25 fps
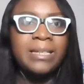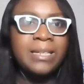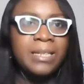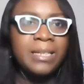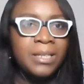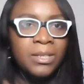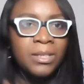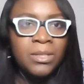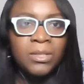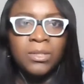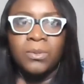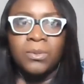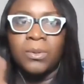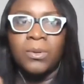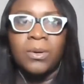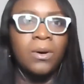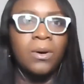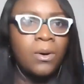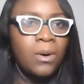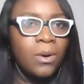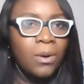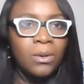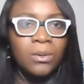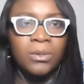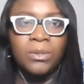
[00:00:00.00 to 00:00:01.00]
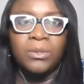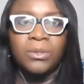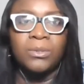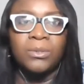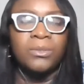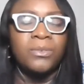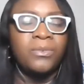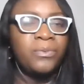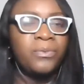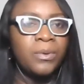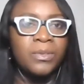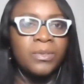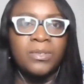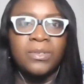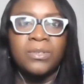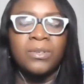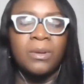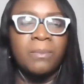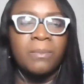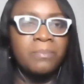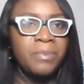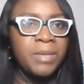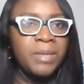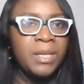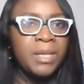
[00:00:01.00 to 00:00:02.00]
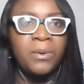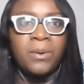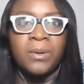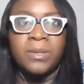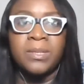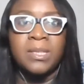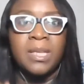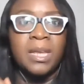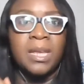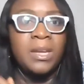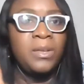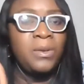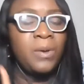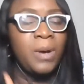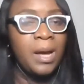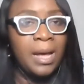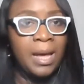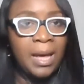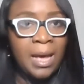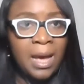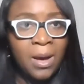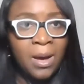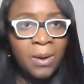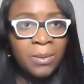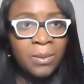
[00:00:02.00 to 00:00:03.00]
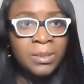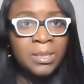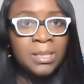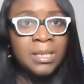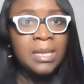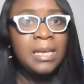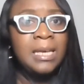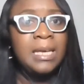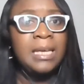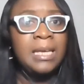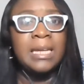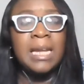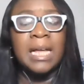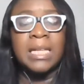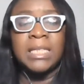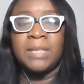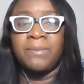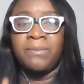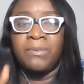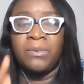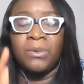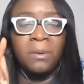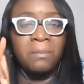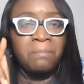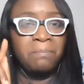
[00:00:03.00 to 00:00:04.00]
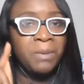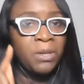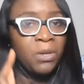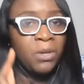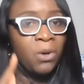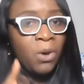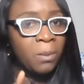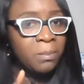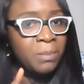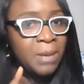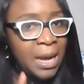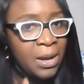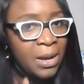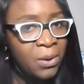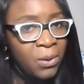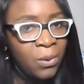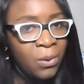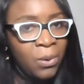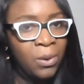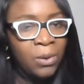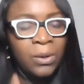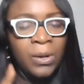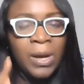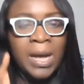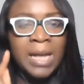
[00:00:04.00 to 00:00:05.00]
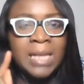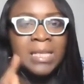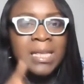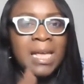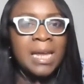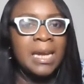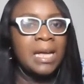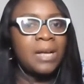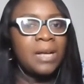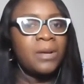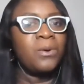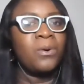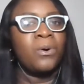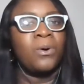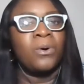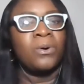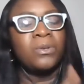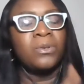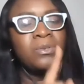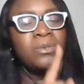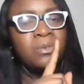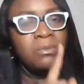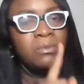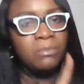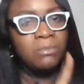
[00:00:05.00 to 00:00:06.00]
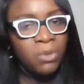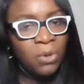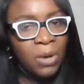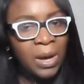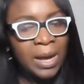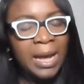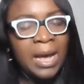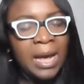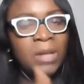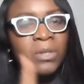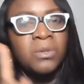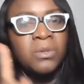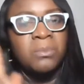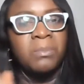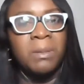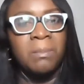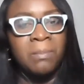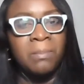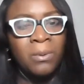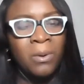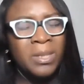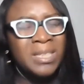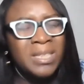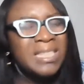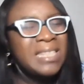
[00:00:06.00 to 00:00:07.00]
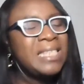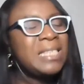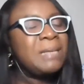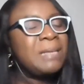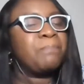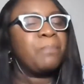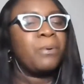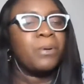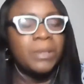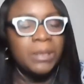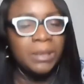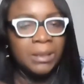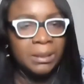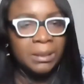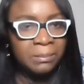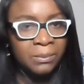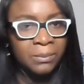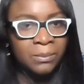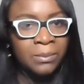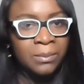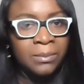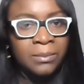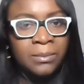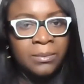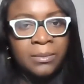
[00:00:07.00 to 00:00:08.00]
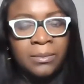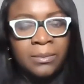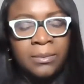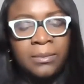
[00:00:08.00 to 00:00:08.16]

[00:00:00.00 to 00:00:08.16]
need to call you for something concerning your account, that if you don't pick up that call or answer that call, your account will be blocked? Is it possible?